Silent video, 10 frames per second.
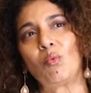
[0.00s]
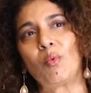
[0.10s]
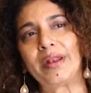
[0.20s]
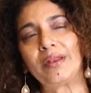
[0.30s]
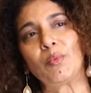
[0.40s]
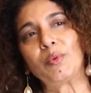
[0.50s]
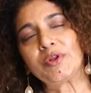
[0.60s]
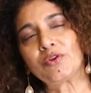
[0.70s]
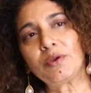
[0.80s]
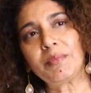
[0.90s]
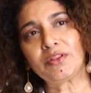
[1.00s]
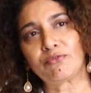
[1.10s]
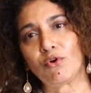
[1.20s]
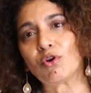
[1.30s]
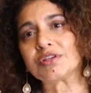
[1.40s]
When we're talking about the
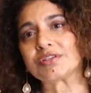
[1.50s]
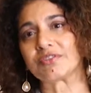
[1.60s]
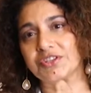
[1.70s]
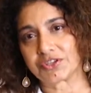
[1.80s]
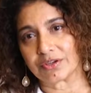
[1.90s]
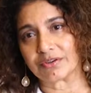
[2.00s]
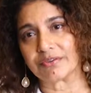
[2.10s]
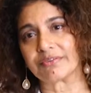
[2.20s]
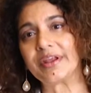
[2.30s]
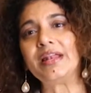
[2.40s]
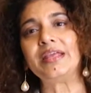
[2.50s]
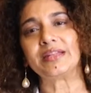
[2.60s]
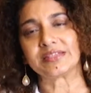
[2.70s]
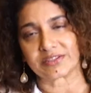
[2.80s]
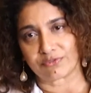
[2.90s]
focus of the children, really
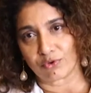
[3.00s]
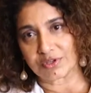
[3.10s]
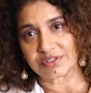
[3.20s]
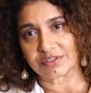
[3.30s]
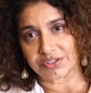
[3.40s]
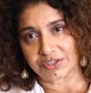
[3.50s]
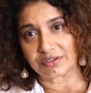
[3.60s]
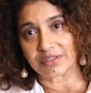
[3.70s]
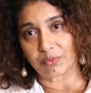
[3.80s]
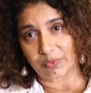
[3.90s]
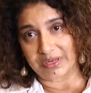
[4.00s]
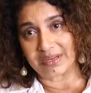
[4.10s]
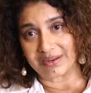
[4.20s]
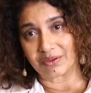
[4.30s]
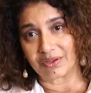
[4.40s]
it is the focus of the children that
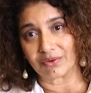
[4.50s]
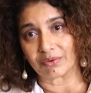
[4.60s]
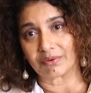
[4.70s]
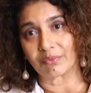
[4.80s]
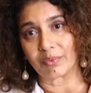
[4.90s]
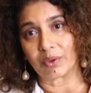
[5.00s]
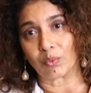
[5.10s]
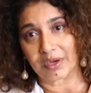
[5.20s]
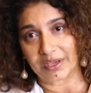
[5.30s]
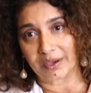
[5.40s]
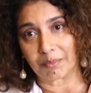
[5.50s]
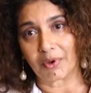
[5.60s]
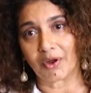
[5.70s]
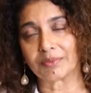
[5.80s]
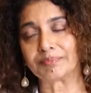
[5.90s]
we are working
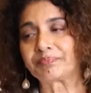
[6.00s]
upon.